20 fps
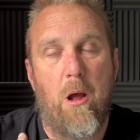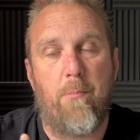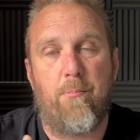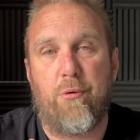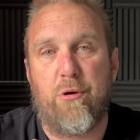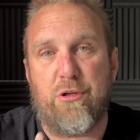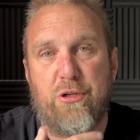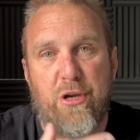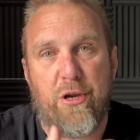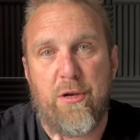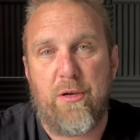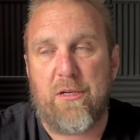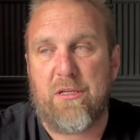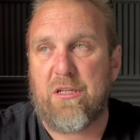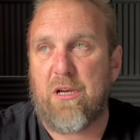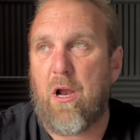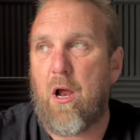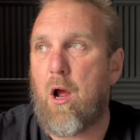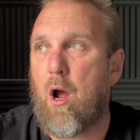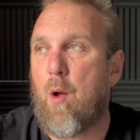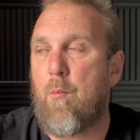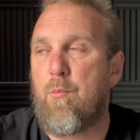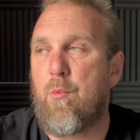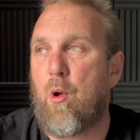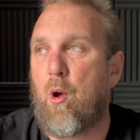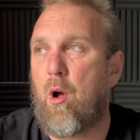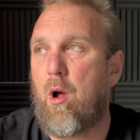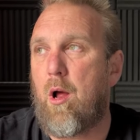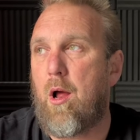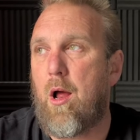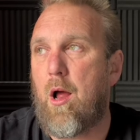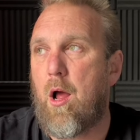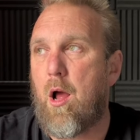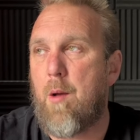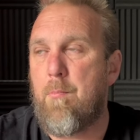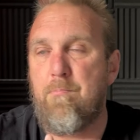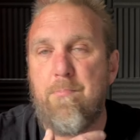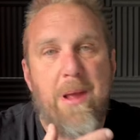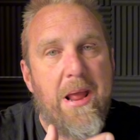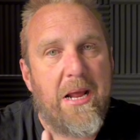producer. I'm not a
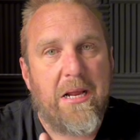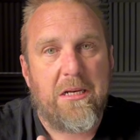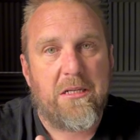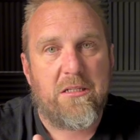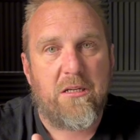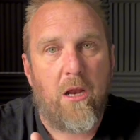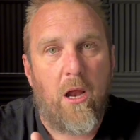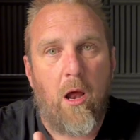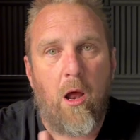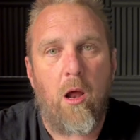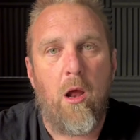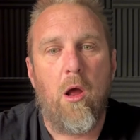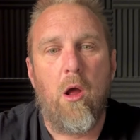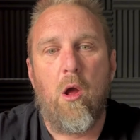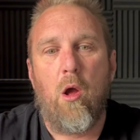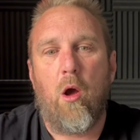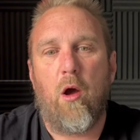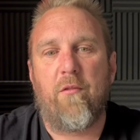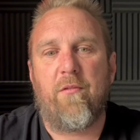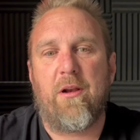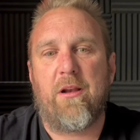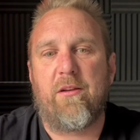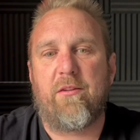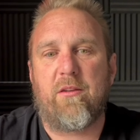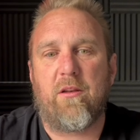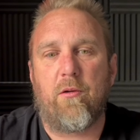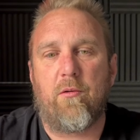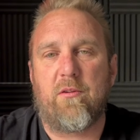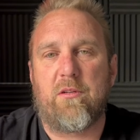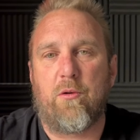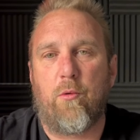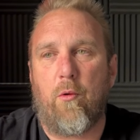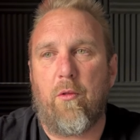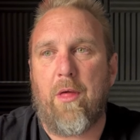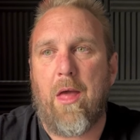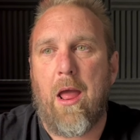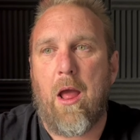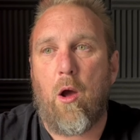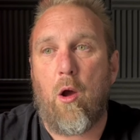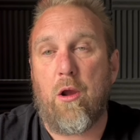mixer of any sort of
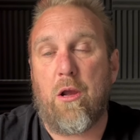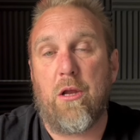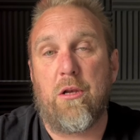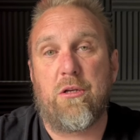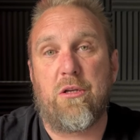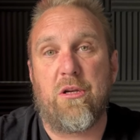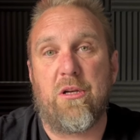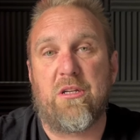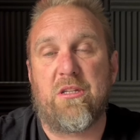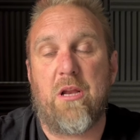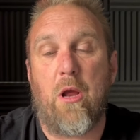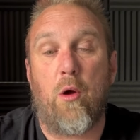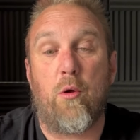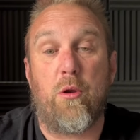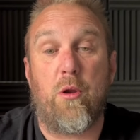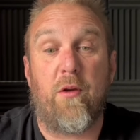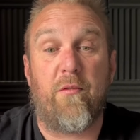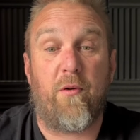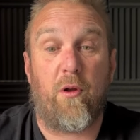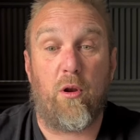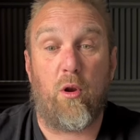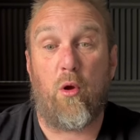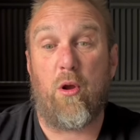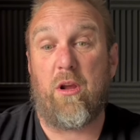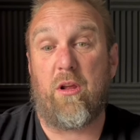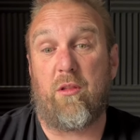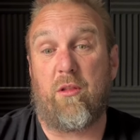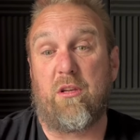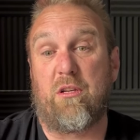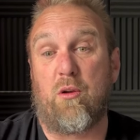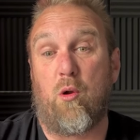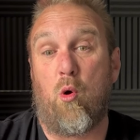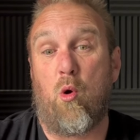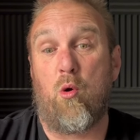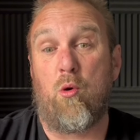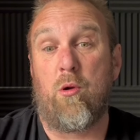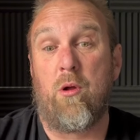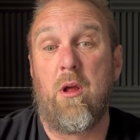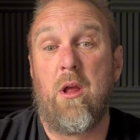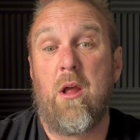that. I can just tell you if I like the
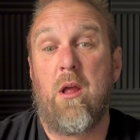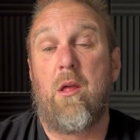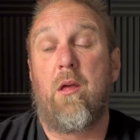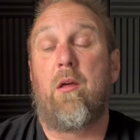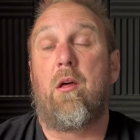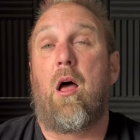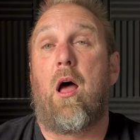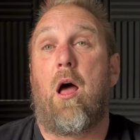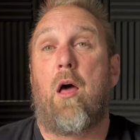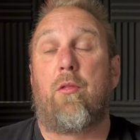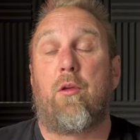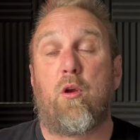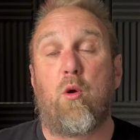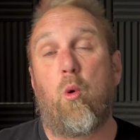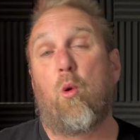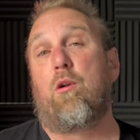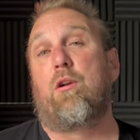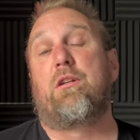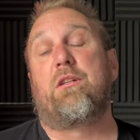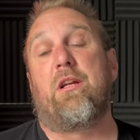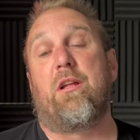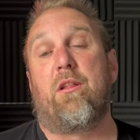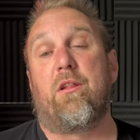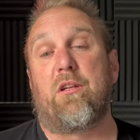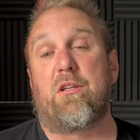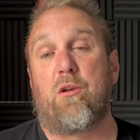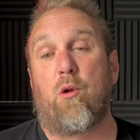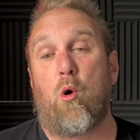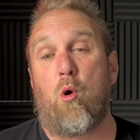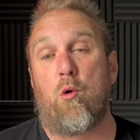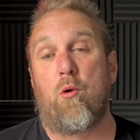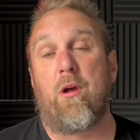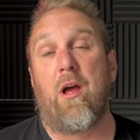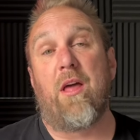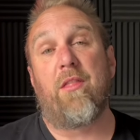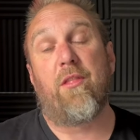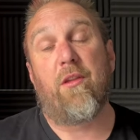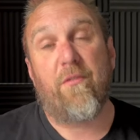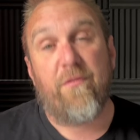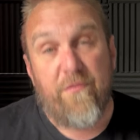song, the quality of the song
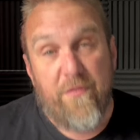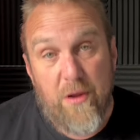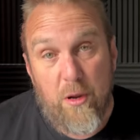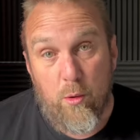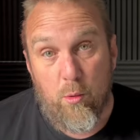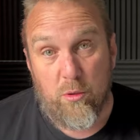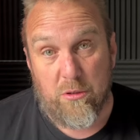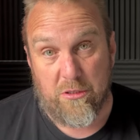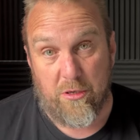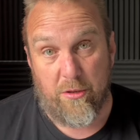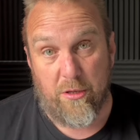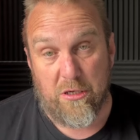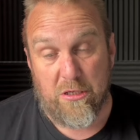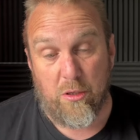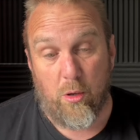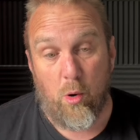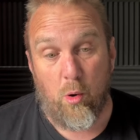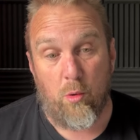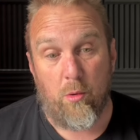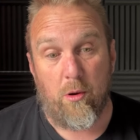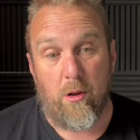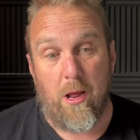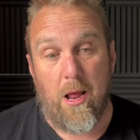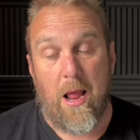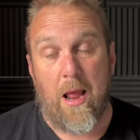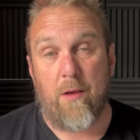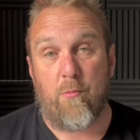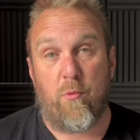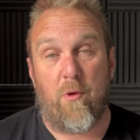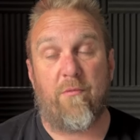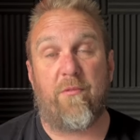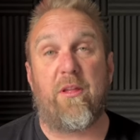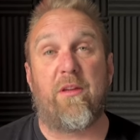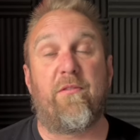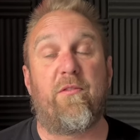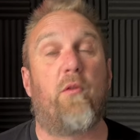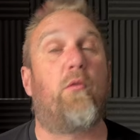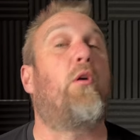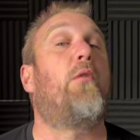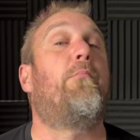and the feels of the song and whether they
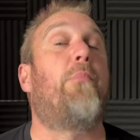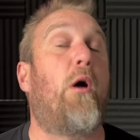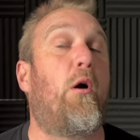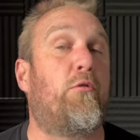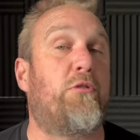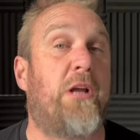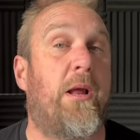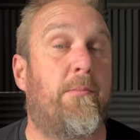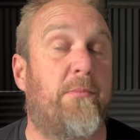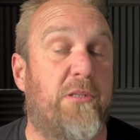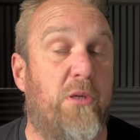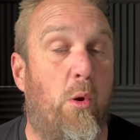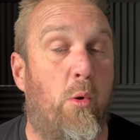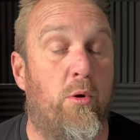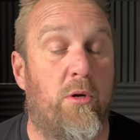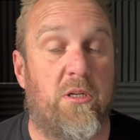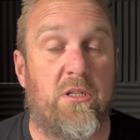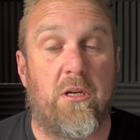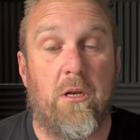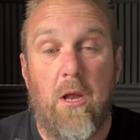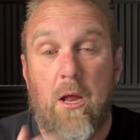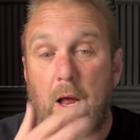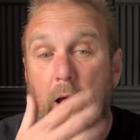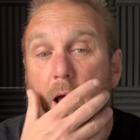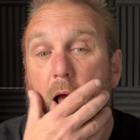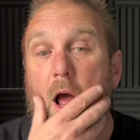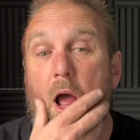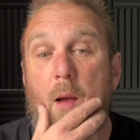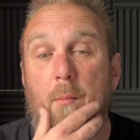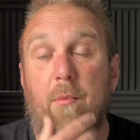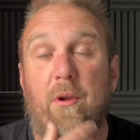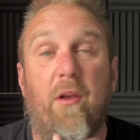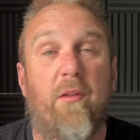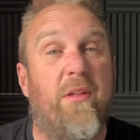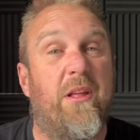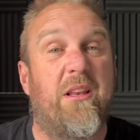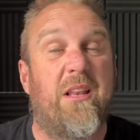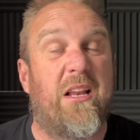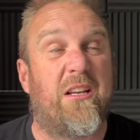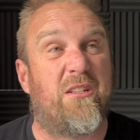feel like Pearl Jam songs. And I
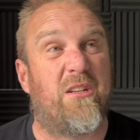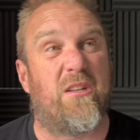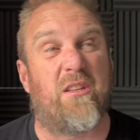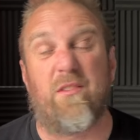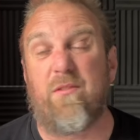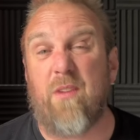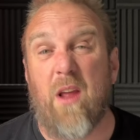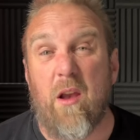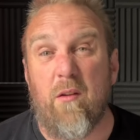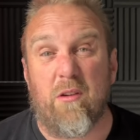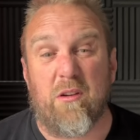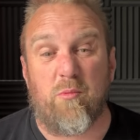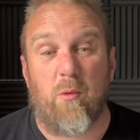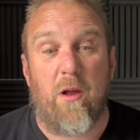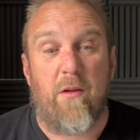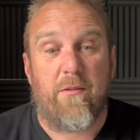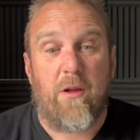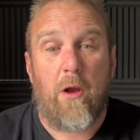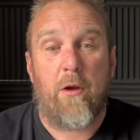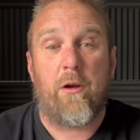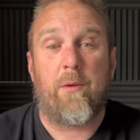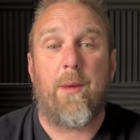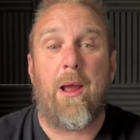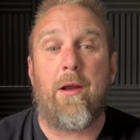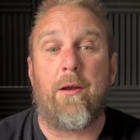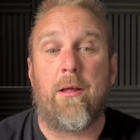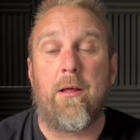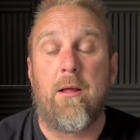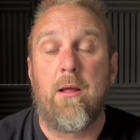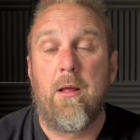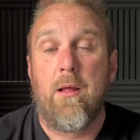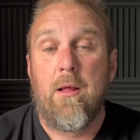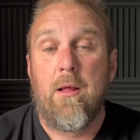think that's just the fairest way of going about it.